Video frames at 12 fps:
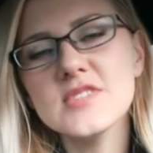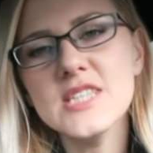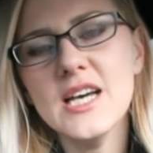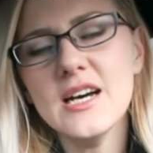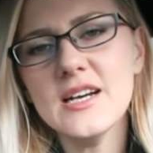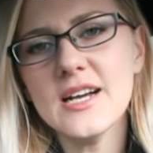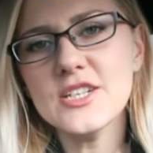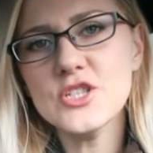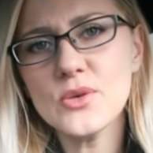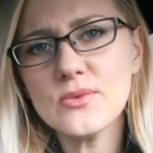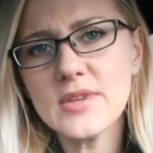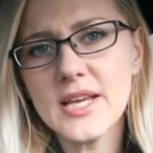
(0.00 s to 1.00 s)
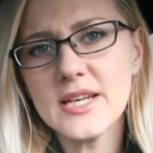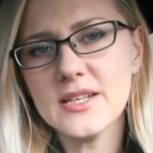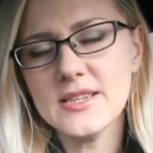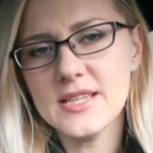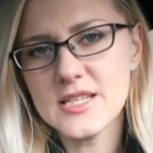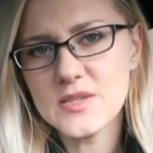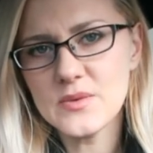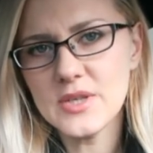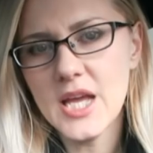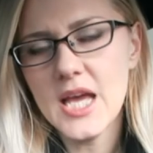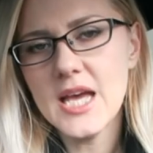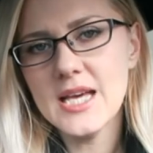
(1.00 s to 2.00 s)
I don't like in this
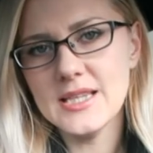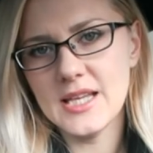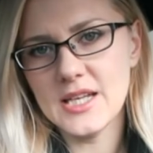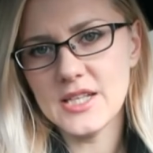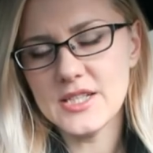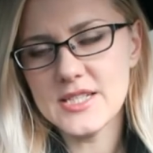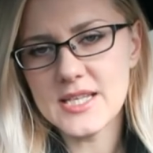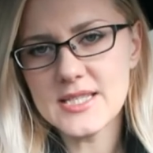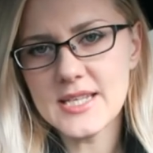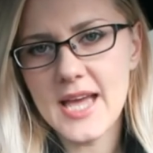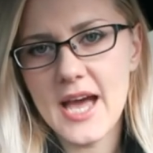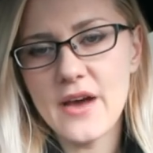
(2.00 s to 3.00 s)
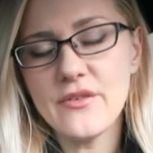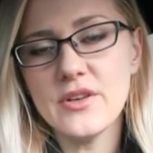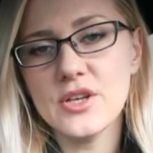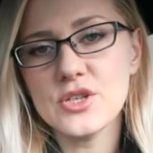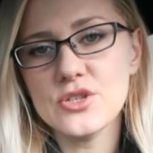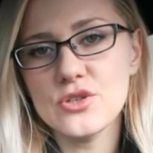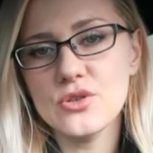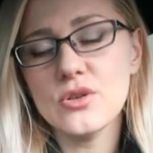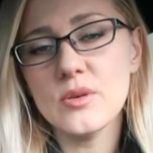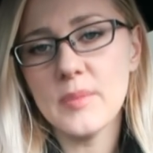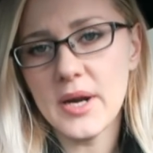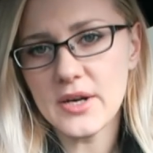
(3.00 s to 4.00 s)
one that it doesn't have an
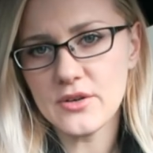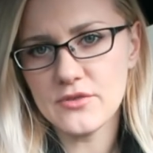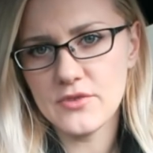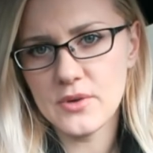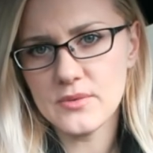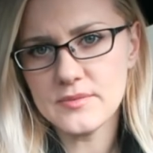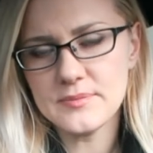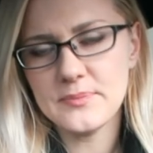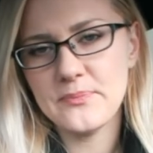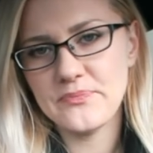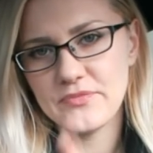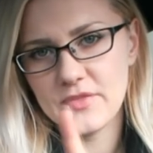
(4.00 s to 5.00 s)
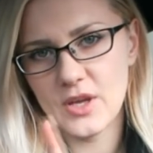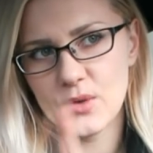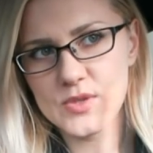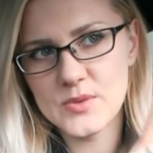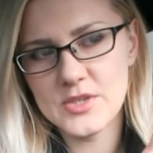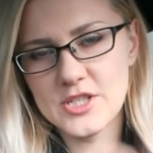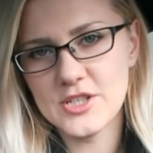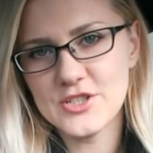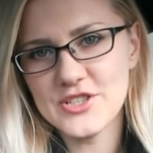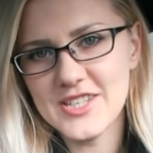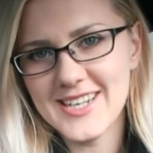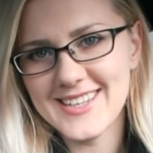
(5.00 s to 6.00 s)
external microphone. Now switching
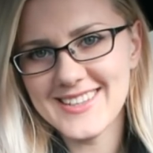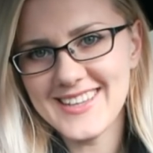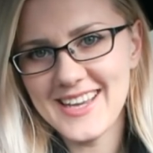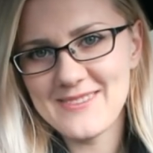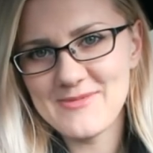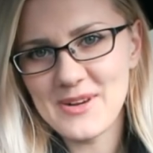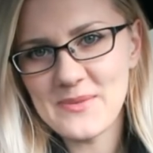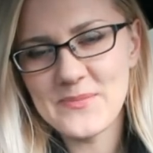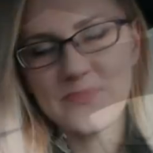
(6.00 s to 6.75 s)
to another camera.